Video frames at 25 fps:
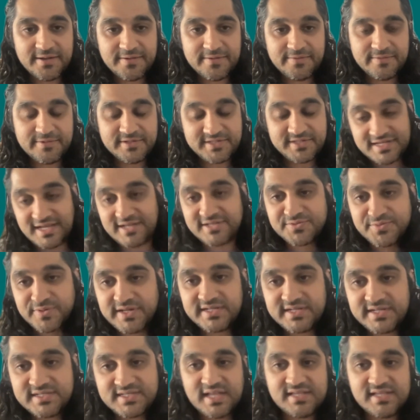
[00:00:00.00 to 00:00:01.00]
Which sounds pretty
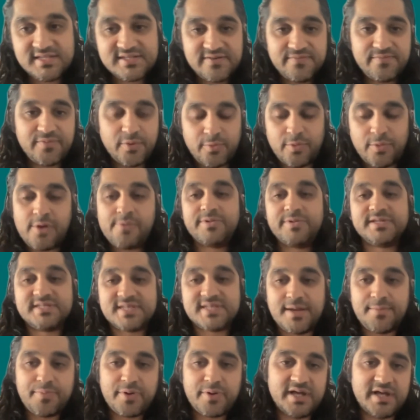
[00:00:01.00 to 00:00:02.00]
extensive, but what was
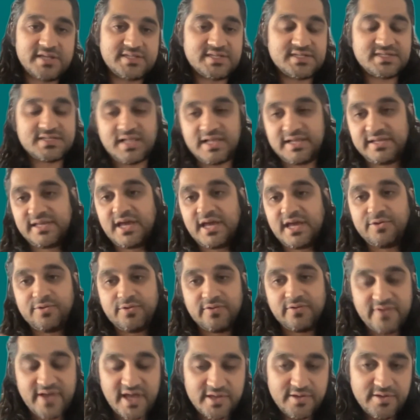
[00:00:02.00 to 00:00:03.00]
that process like? How do
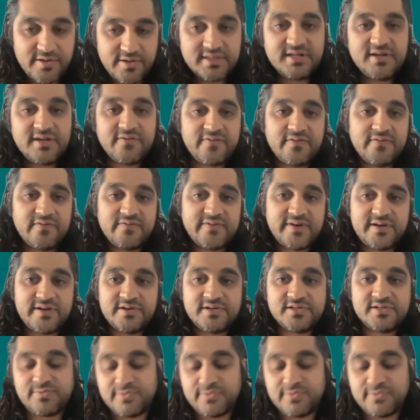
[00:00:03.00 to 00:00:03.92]
you evaluate the different vendors?